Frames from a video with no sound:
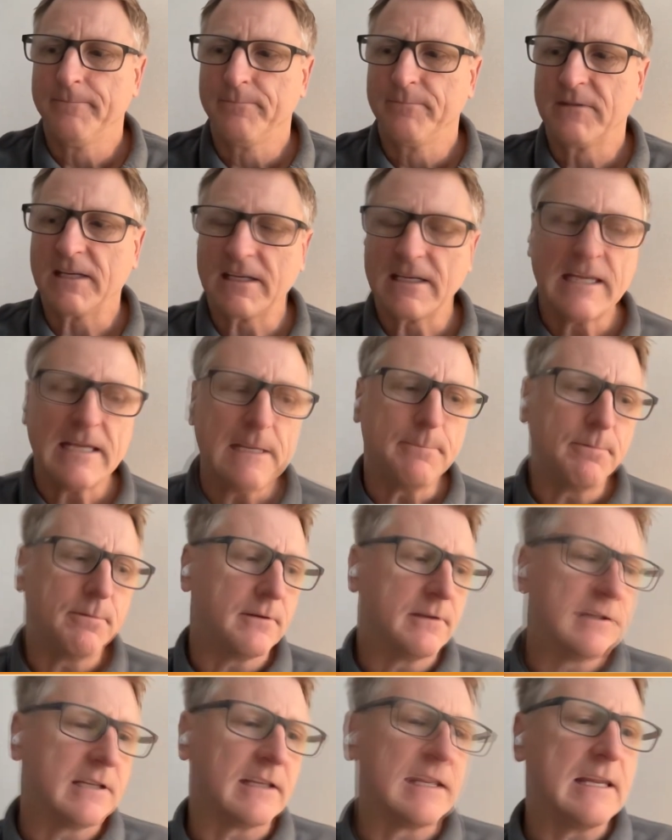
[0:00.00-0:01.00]
to keep
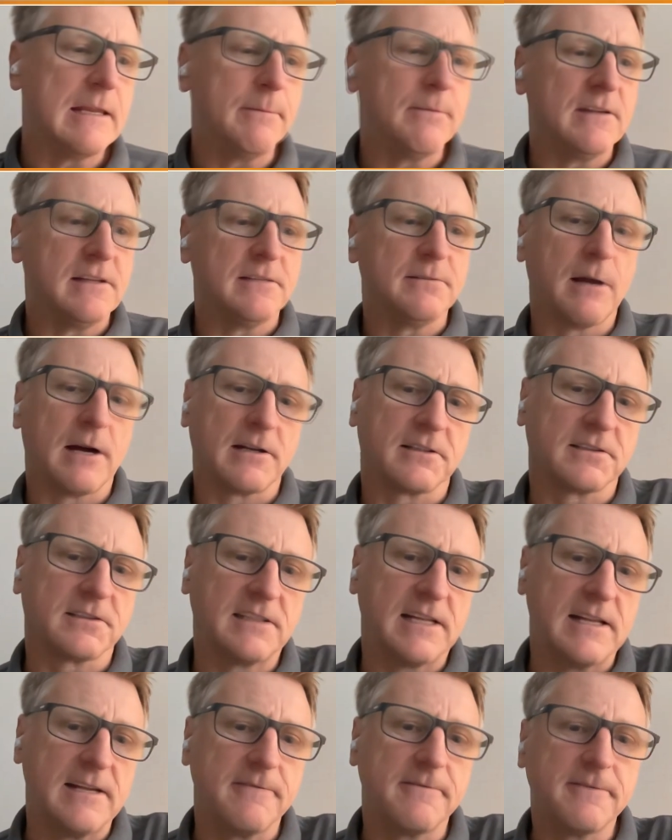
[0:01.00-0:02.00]
to keep these models
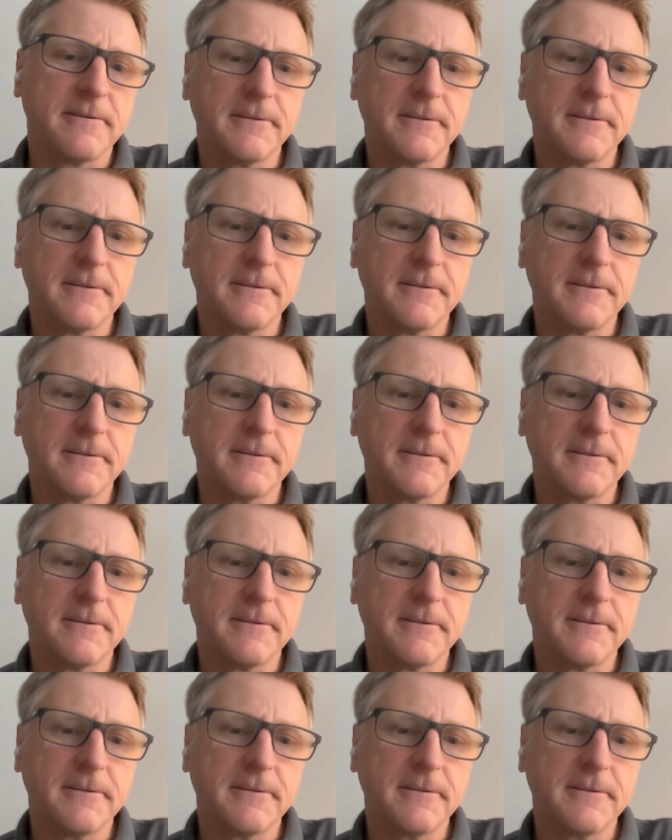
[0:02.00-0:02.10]
safe.